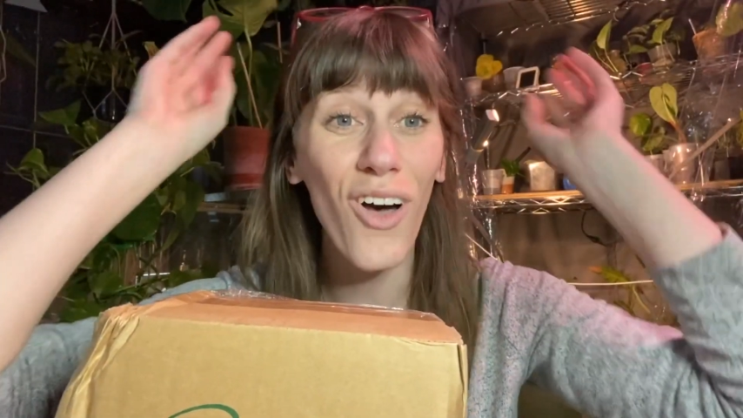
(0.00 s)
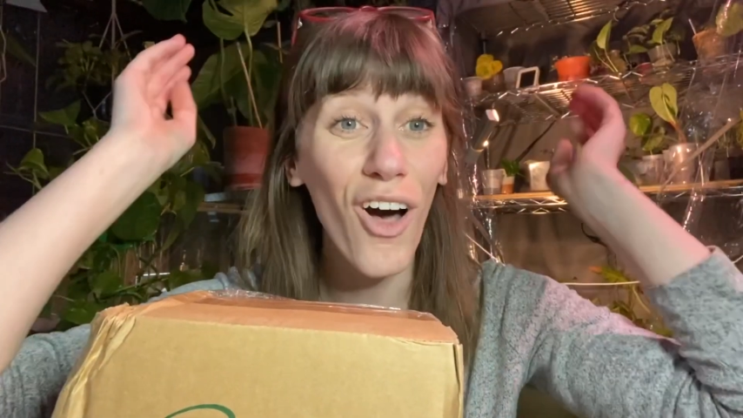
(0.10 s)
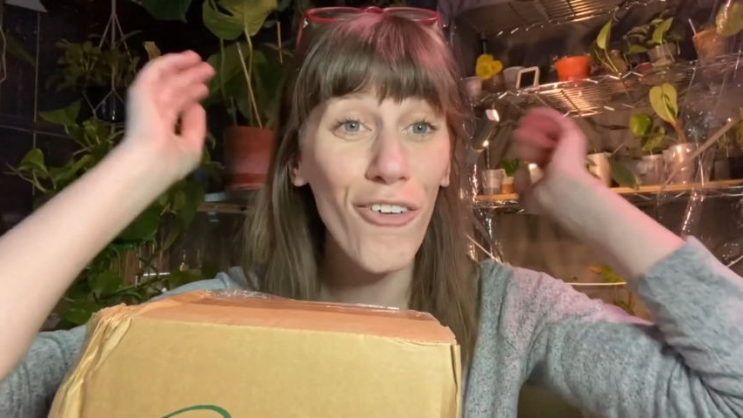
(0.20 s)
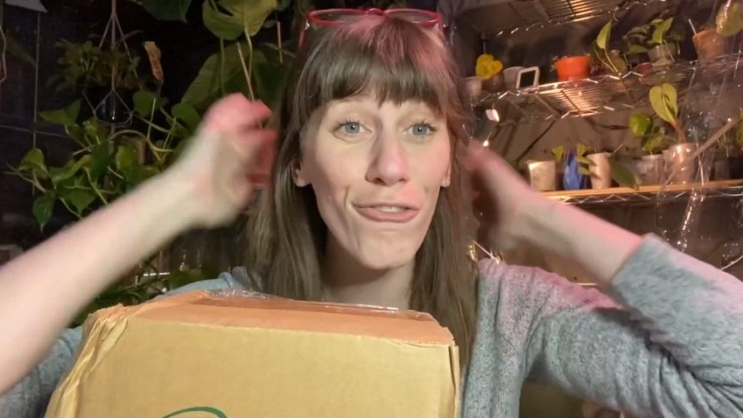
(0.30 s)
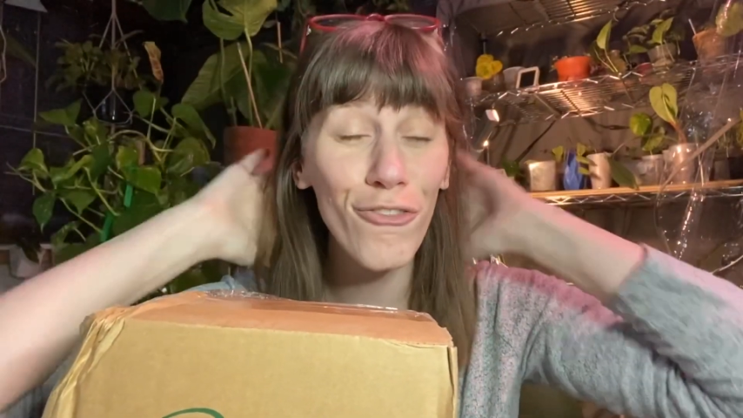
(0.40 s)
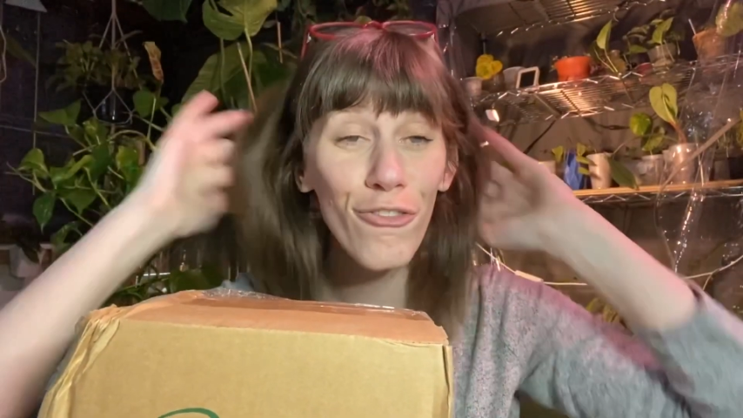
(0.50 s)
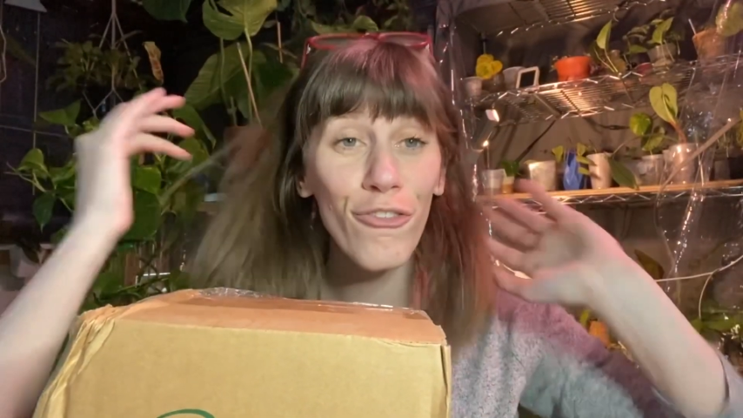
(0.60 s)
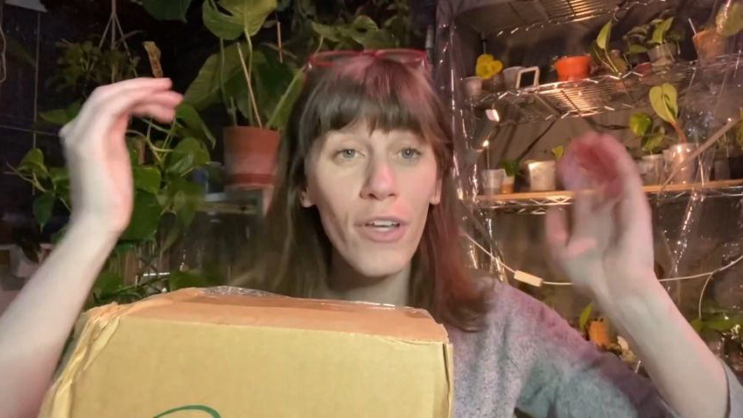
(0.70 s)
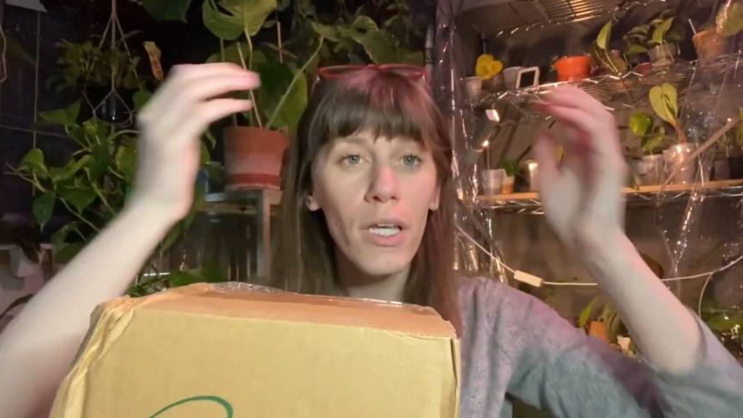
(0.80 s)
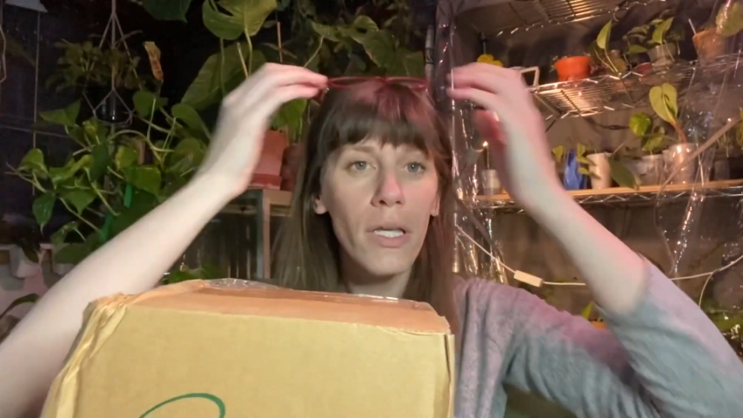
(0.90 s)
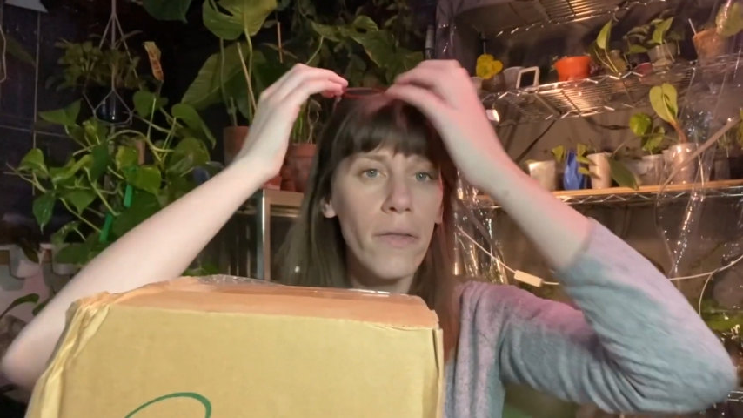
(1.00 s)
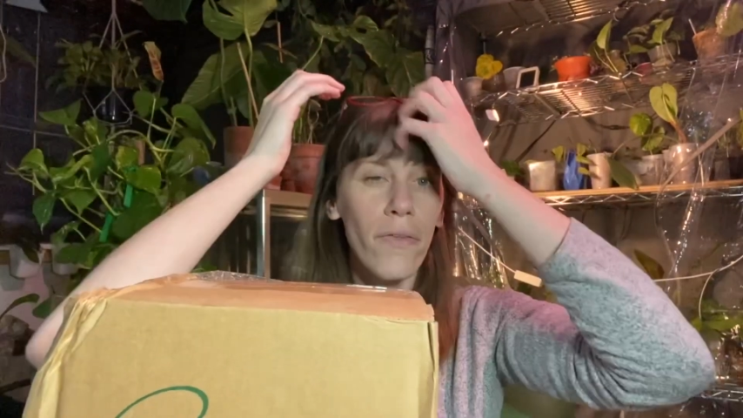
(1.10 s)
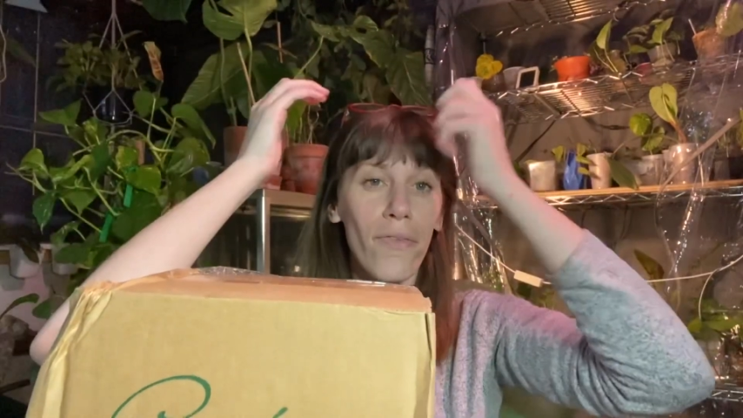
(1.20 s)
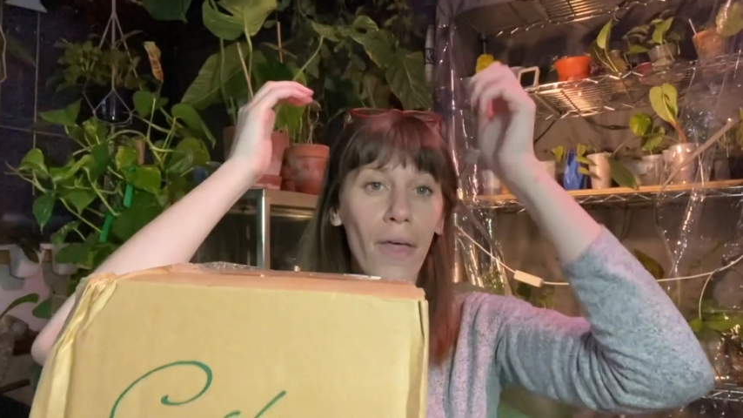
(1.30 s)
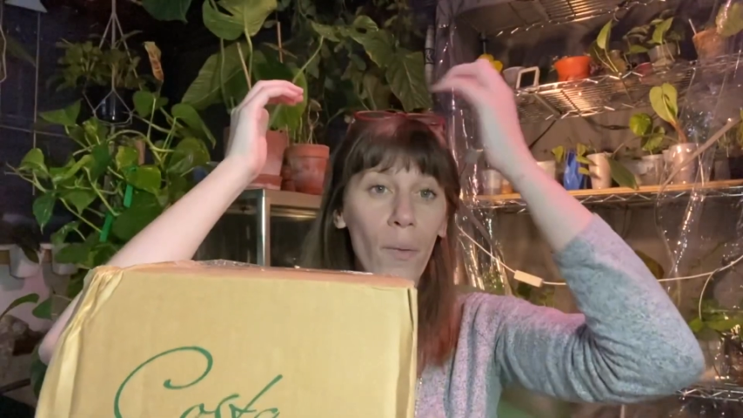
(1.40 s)
off?
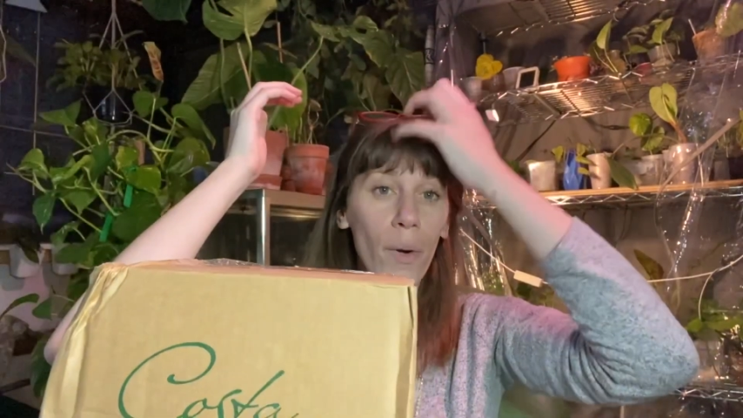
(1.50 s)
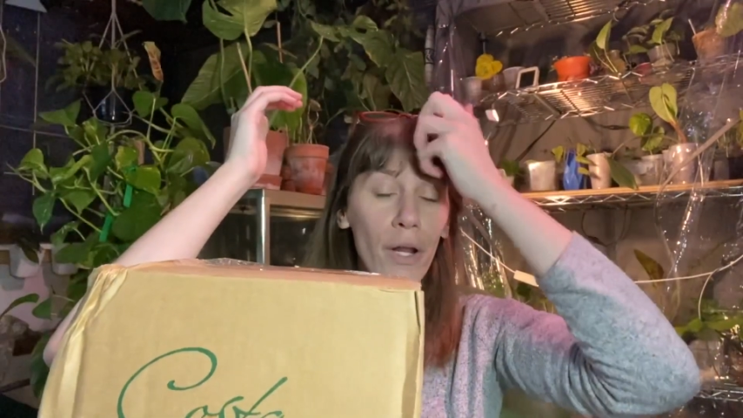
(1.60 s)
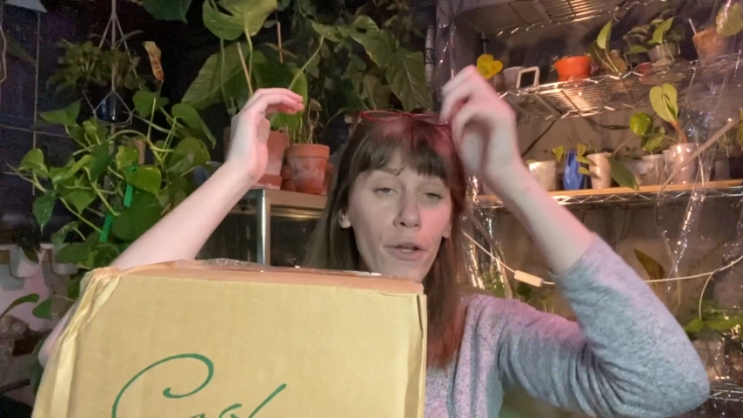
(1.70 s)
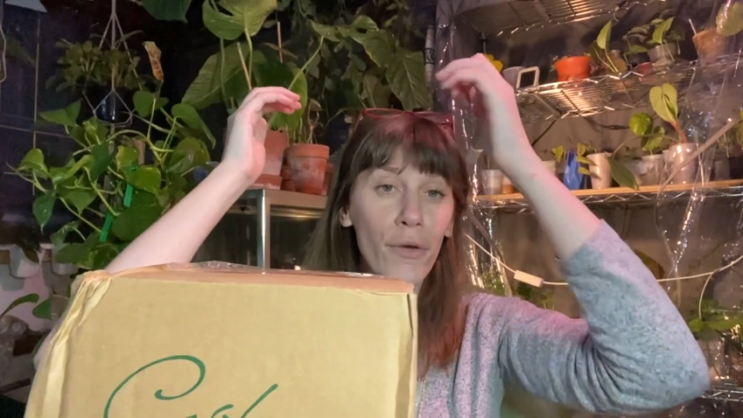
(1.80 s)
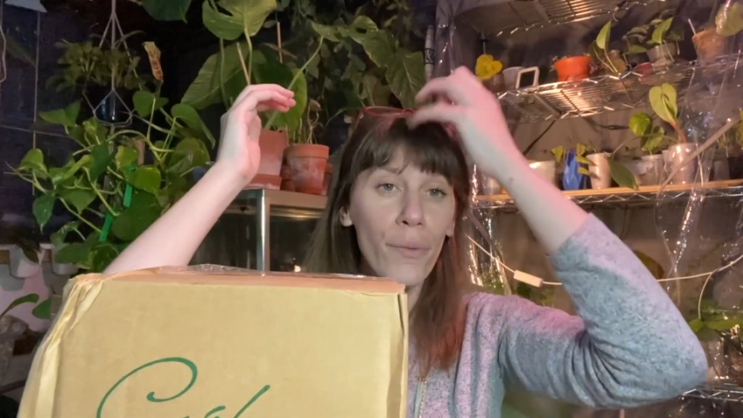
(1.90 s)
Is that what I do?